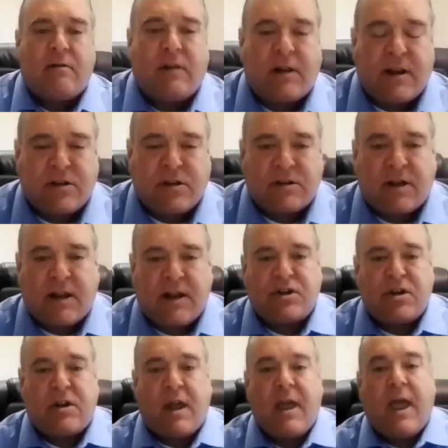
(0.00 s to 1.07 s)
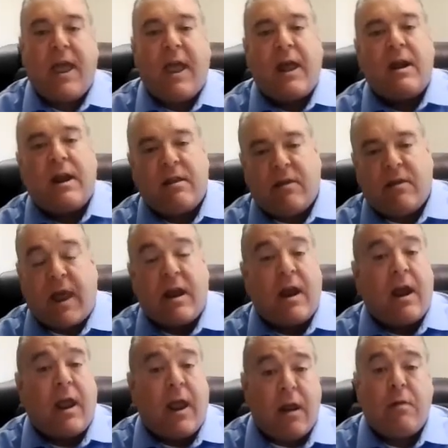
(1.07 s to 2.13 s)
the legislation. And
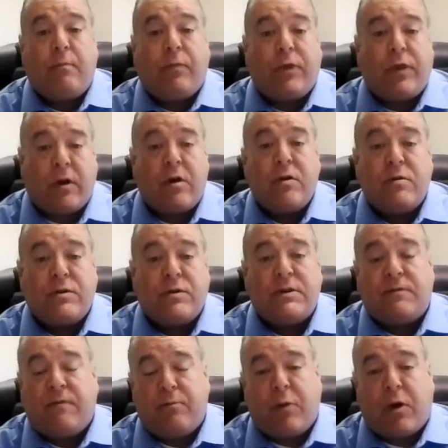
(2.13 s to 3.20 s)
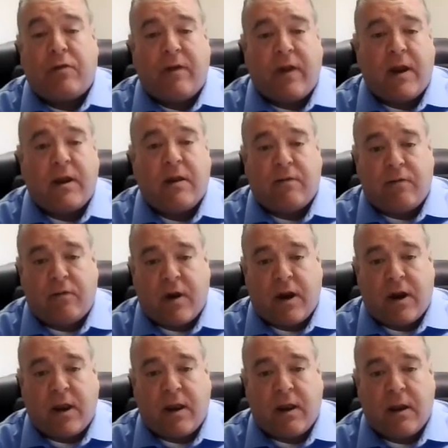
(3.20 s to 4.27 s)
and the good news is both Fannie and
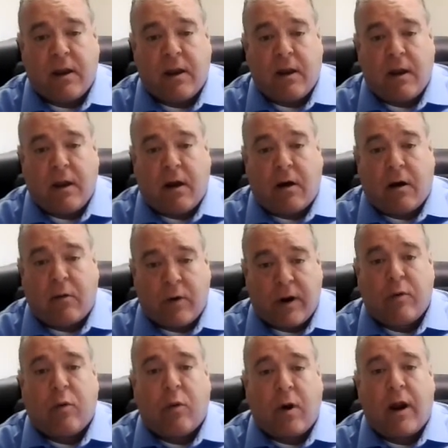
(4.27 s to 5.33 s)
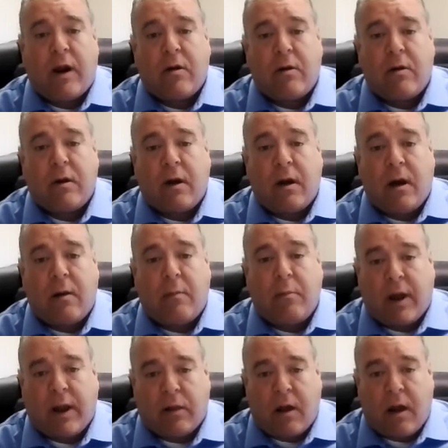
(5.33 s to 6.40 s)
Freddie are required
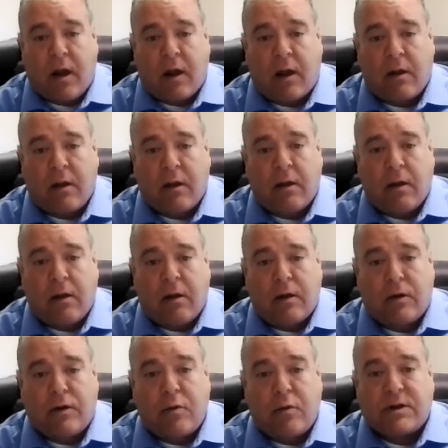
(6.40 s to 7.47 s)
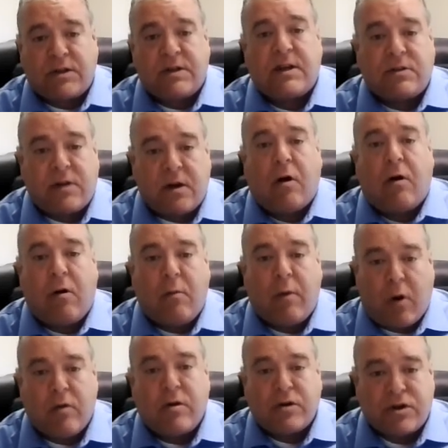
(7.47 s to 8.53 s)
by law to assist in home
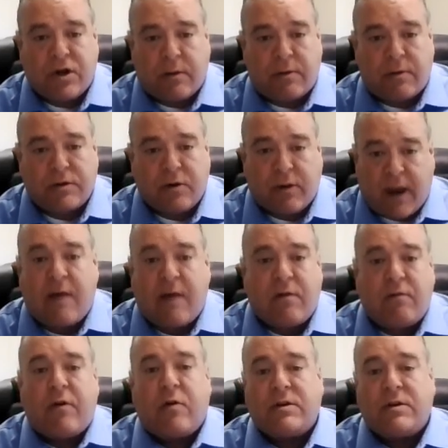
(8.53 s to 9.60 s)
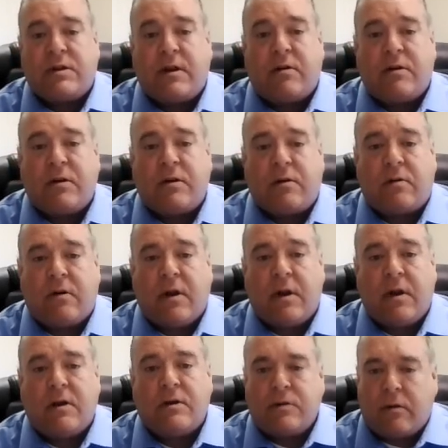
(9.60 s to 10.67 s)
ownership, so they have a focus there too.
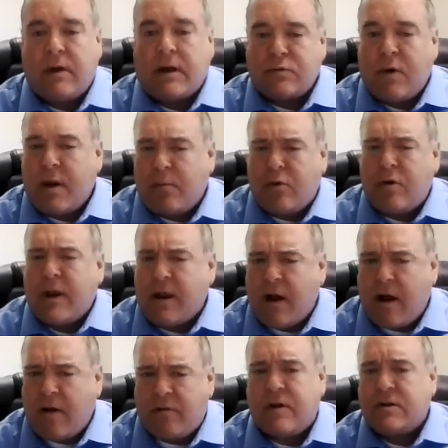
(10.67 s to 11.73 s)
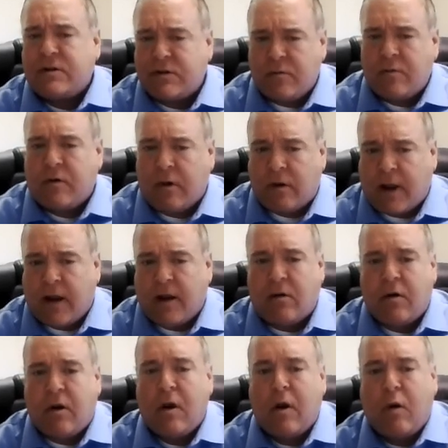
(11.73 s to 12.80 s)
So that's why I'm pretty confident sooner or
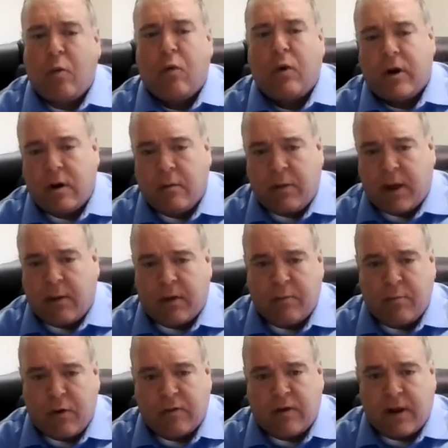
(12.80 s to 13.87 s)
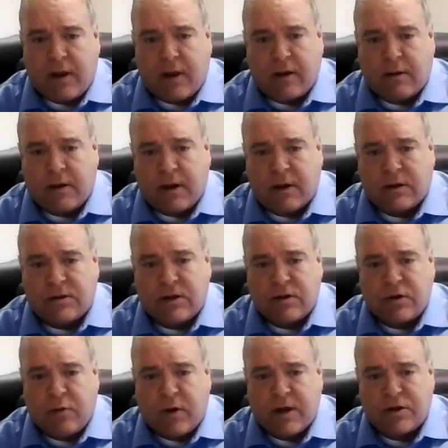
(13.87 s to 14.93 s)
later we're going to be able to move to that
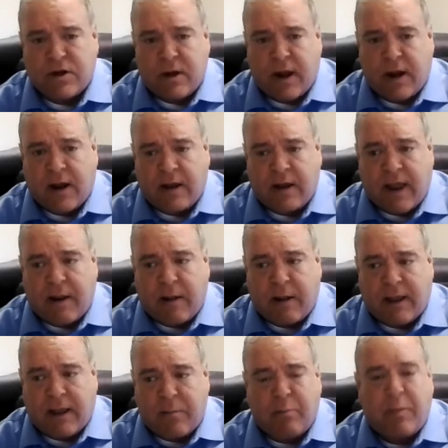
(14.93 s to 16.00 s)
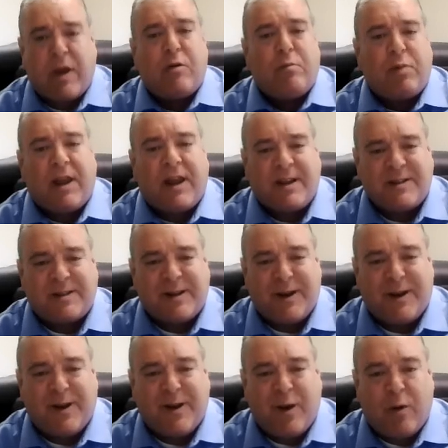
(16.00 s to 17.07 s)
situation, that better place
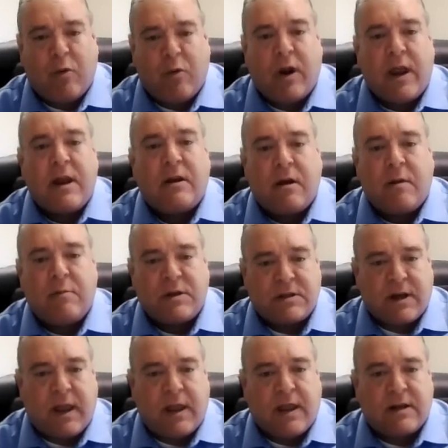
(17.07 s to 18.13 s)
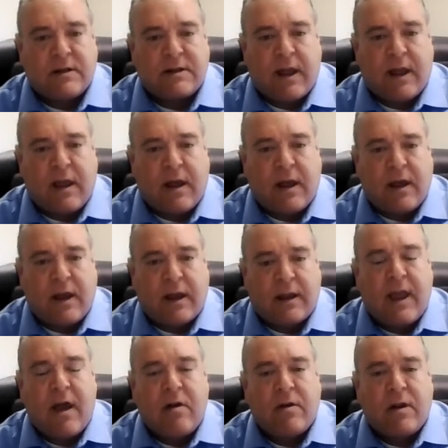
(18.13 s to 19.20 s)
where income is
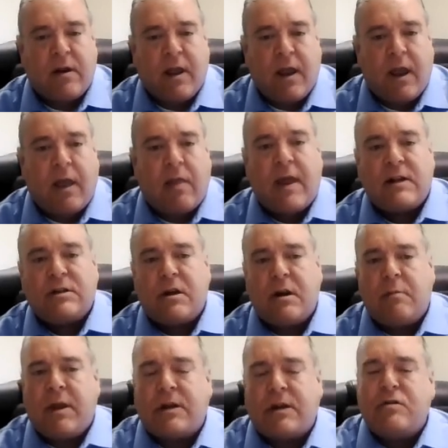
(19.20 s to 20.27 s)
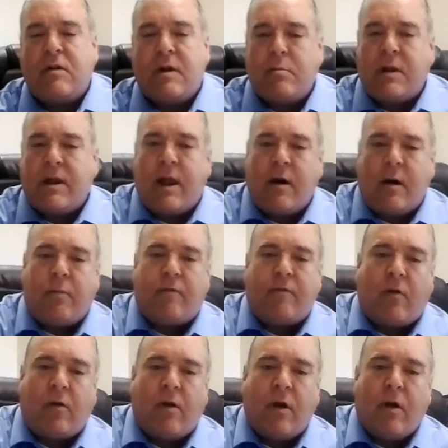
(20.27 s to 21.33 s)
counted, and that's going to be extremely
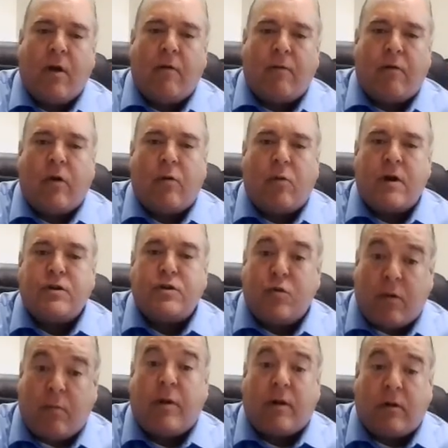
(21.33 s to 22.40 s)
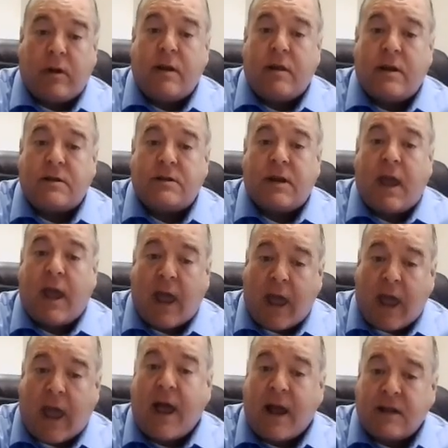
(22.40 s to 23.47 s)
helpful for the ones who are building this
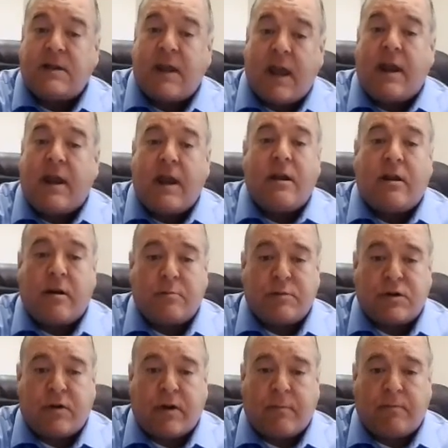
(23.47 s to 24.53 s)
as an income stream.